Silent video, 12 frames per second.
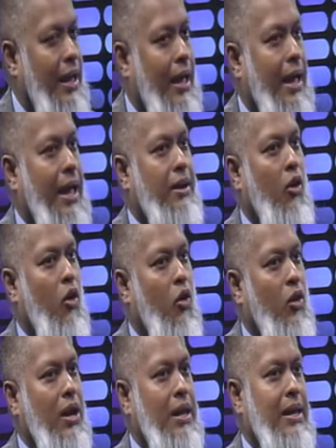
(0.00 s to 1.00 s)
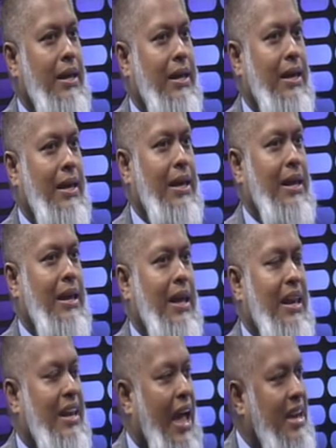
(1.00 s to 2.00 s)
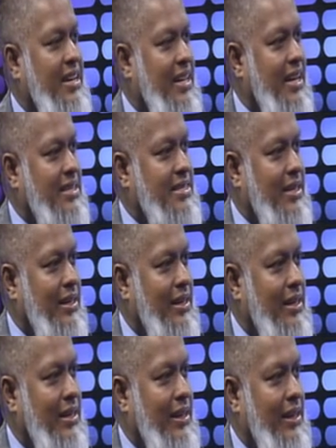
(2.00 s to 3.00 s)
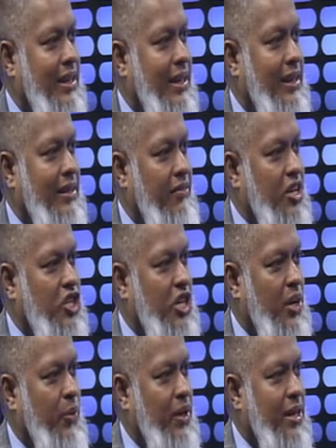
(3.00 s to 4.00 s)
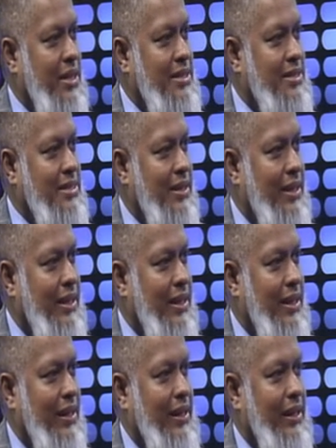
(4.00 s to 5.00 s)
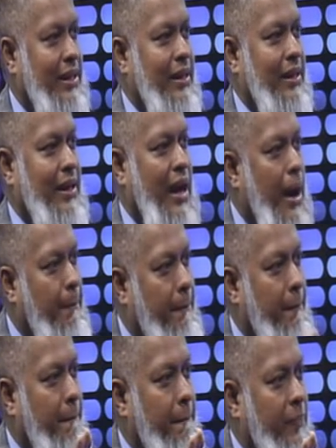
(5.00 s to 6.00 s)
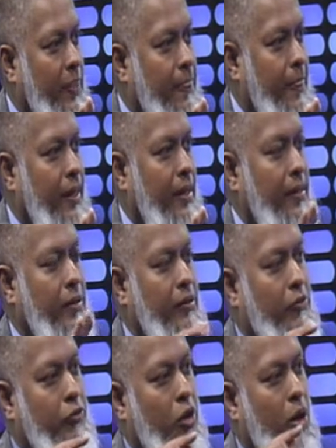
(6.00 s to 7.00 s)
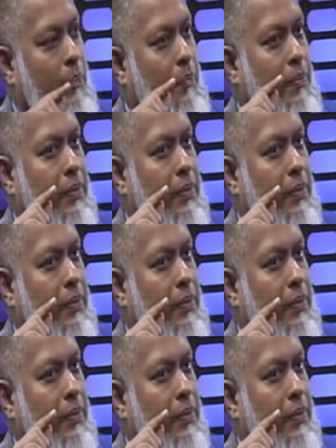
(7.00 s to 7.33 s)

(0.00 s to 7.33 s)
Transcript: and only in 90s the ratio is up mm -hmm. from